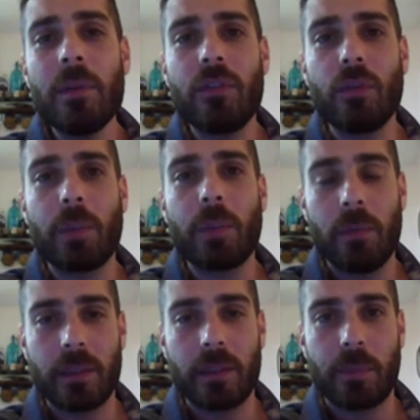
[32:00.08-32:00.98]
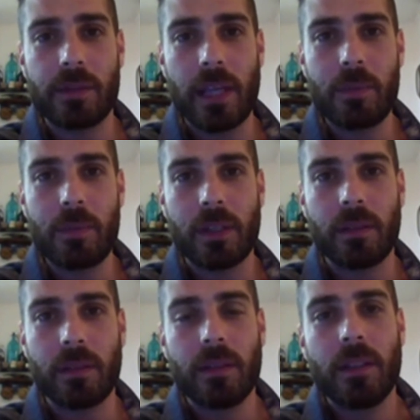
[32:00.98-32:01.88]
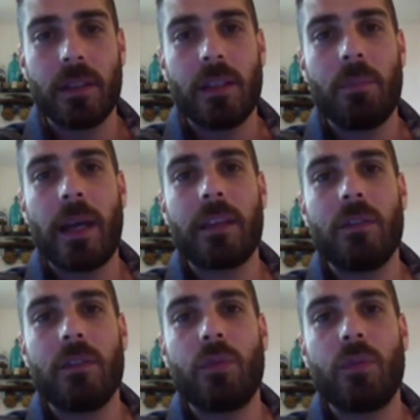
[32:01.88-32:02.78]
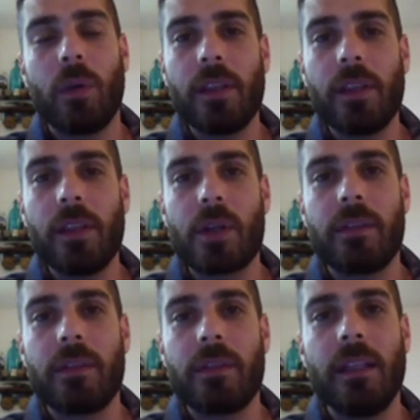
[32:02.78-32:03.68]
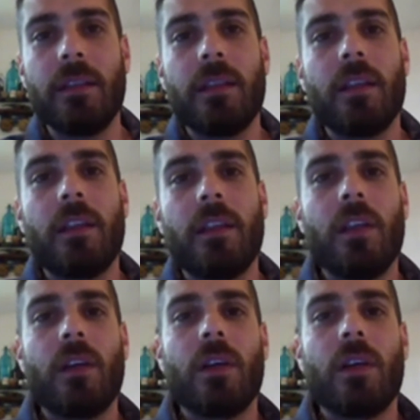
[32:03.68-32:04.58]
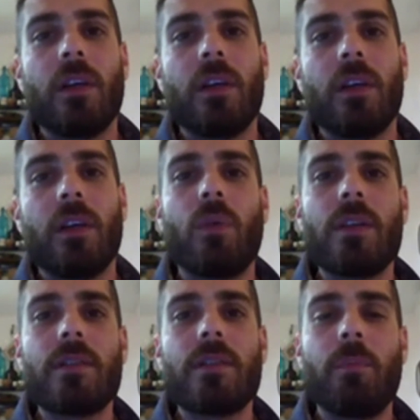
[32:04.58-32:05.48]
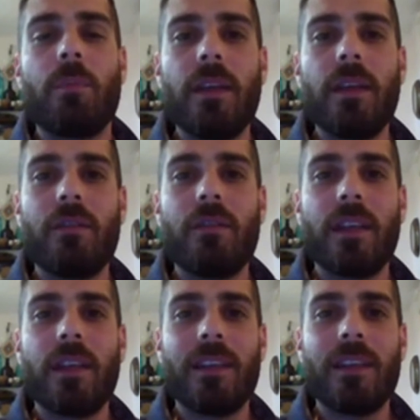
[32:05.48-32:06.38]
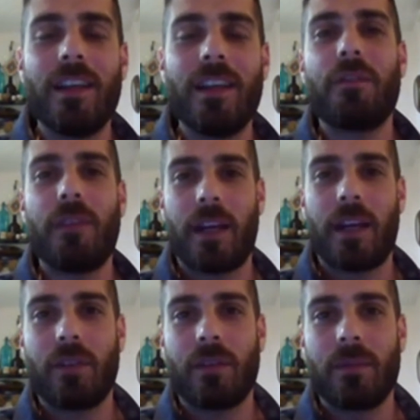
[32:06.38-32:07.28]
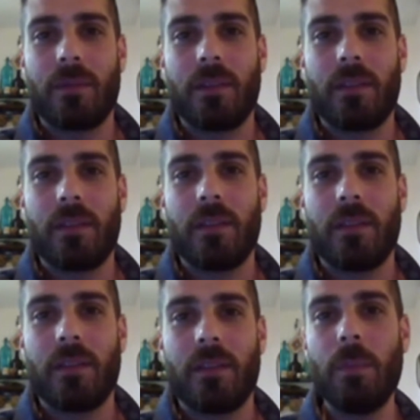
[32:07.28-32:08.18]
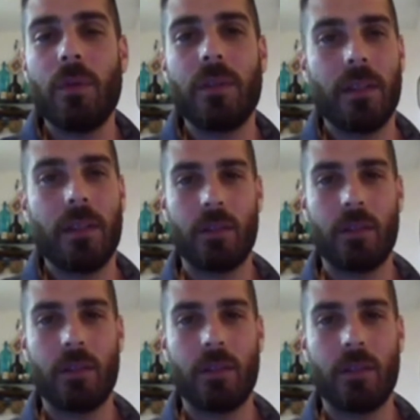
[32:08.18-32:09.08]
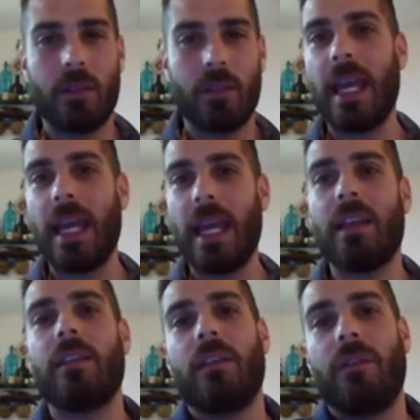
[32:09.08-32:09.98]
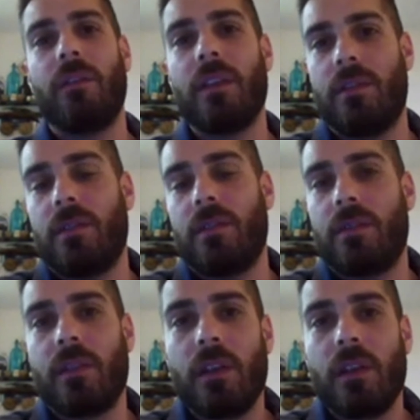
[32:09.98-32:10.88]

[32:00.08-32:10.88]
into public perception back in 2013, there was a bit of a yuck factor. People didn't understand if this is